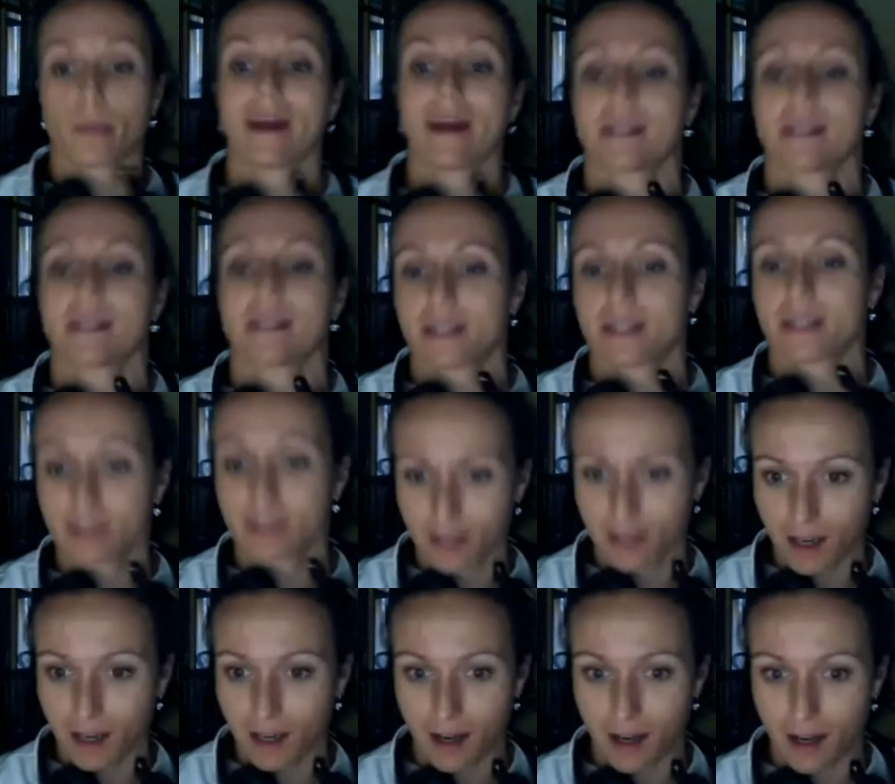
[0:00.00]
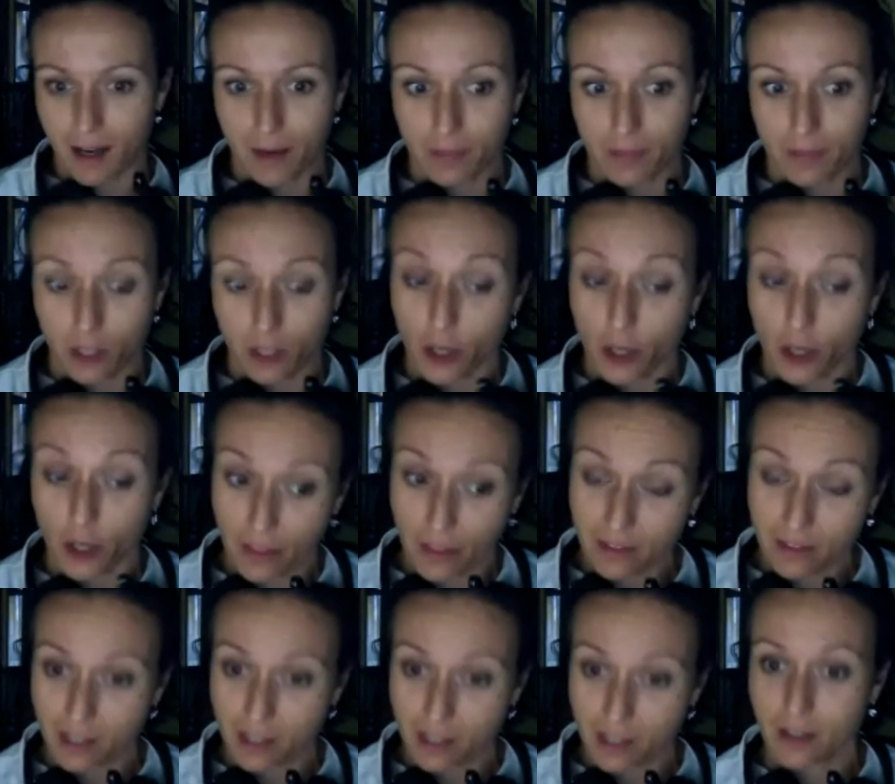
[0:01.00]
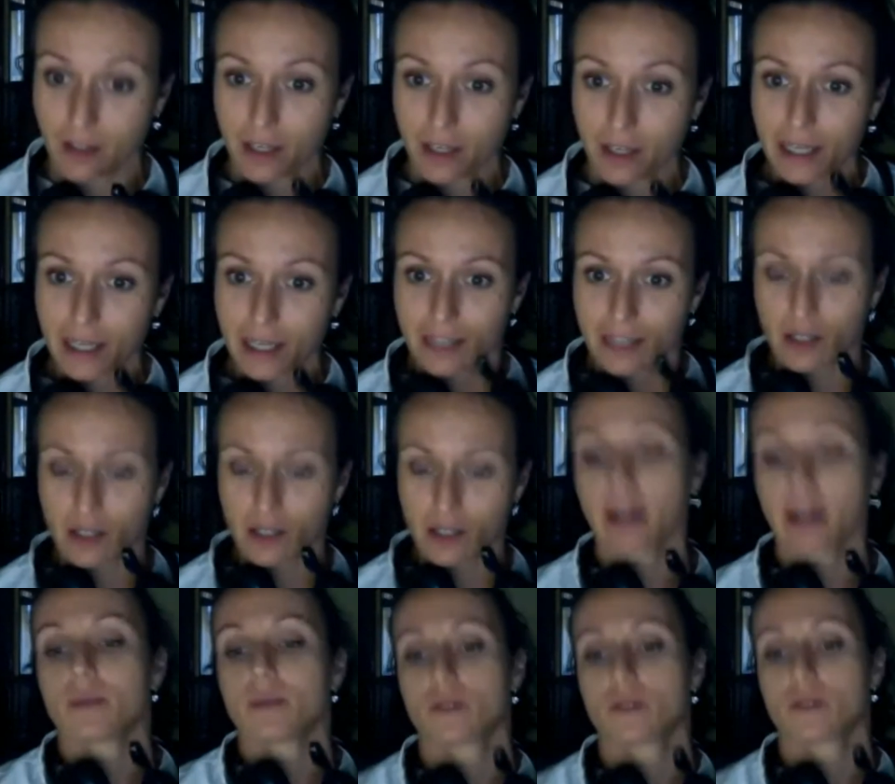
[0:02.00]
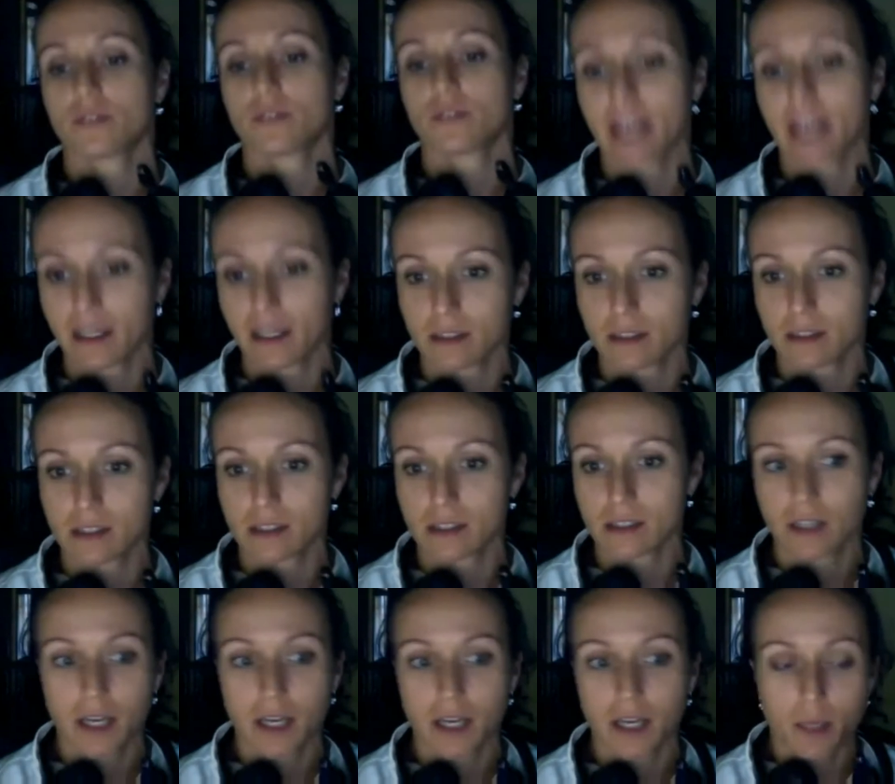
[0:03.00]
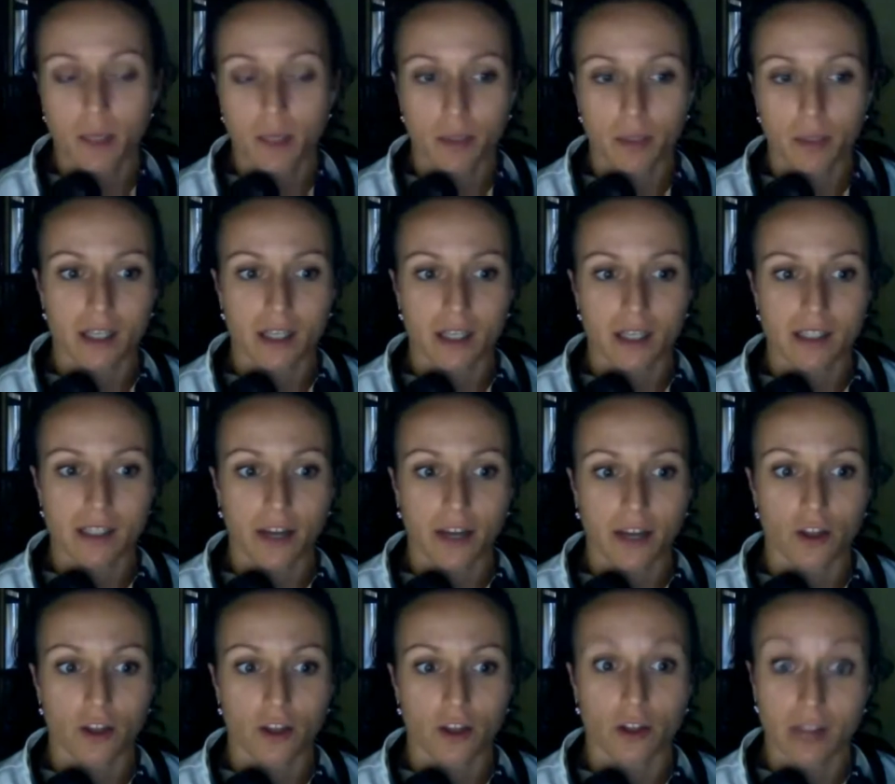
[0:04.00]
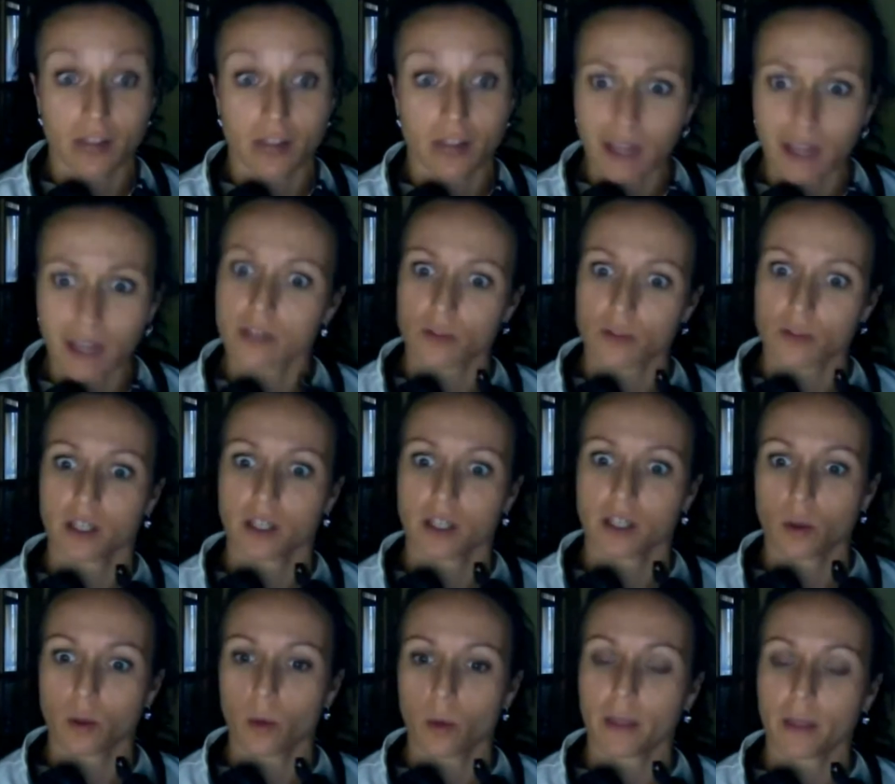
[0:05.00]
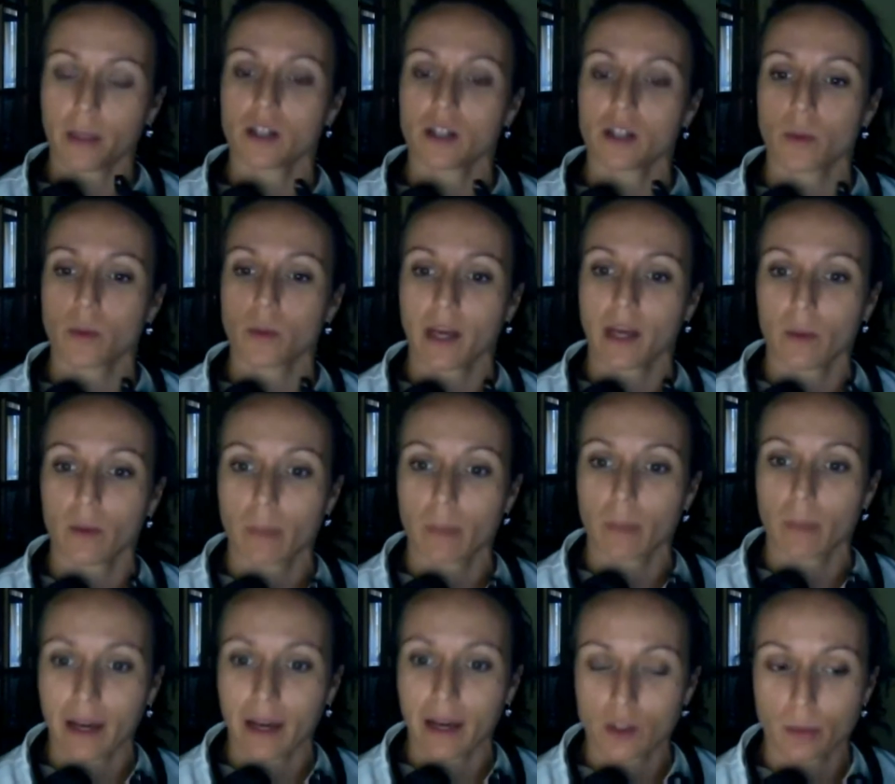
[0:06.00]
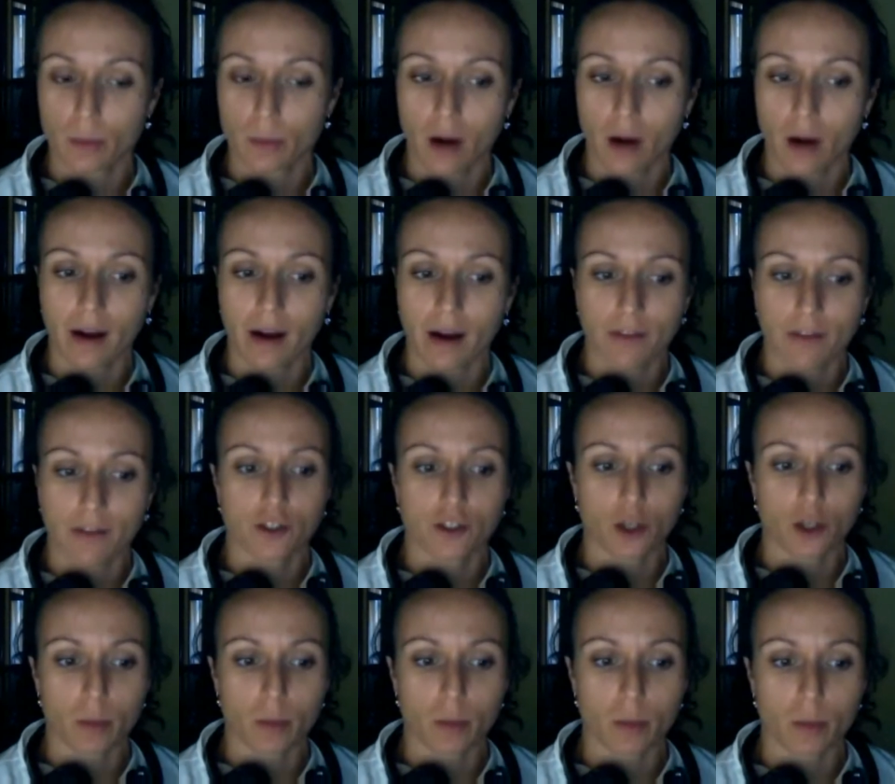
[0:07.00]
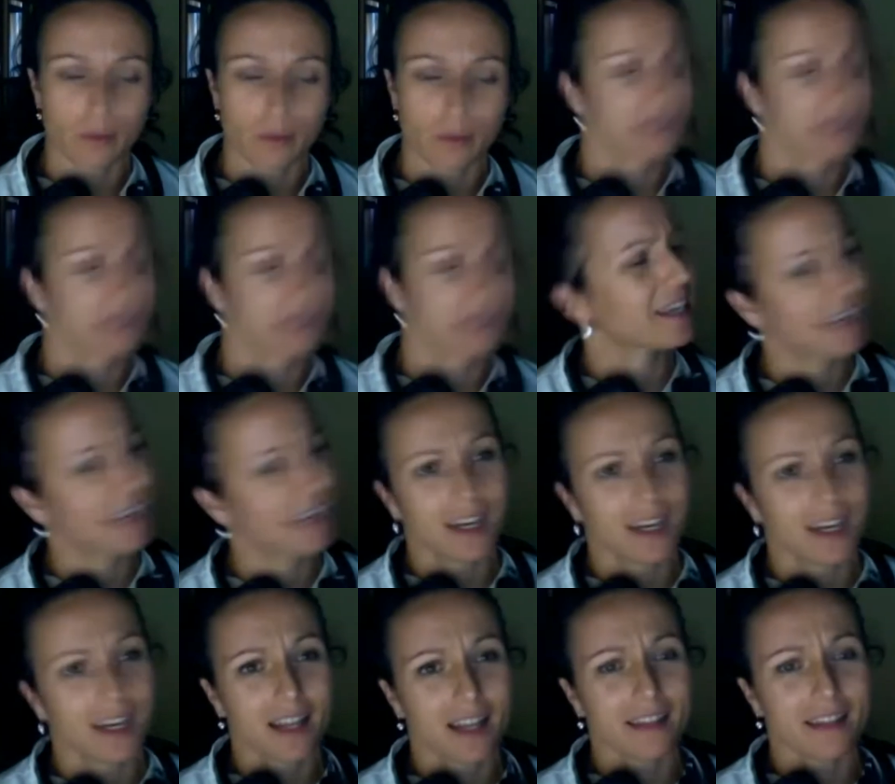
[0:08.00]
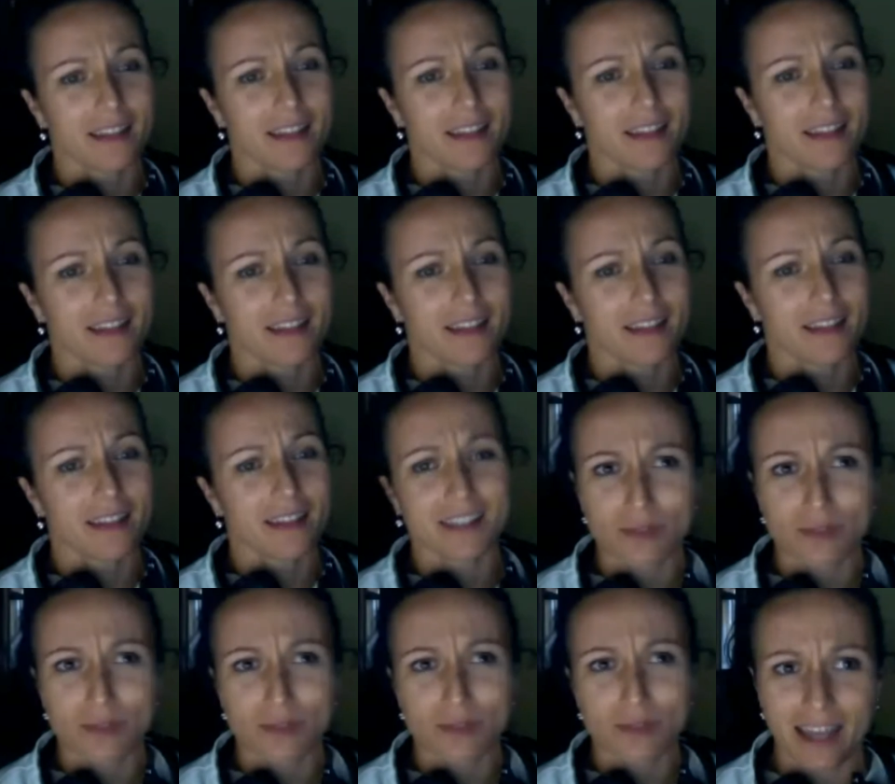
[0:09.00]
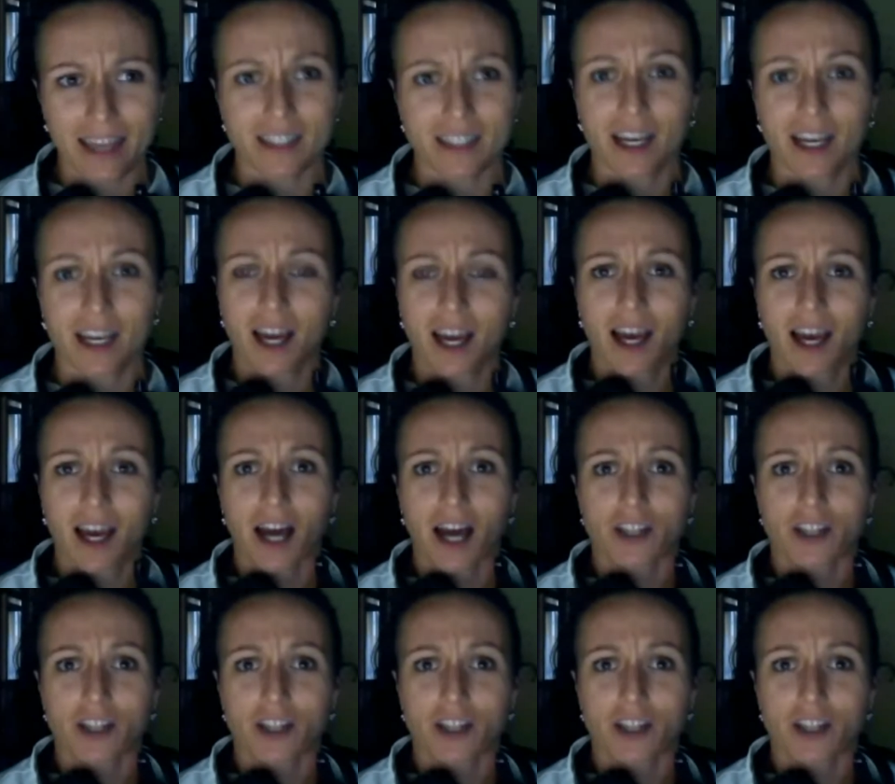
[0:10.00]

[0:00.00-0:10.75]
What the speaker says: spread the authentic types of dance, because I thought that is really cool. Because when I went back to Prague after Cuba, I was like, this is really sad.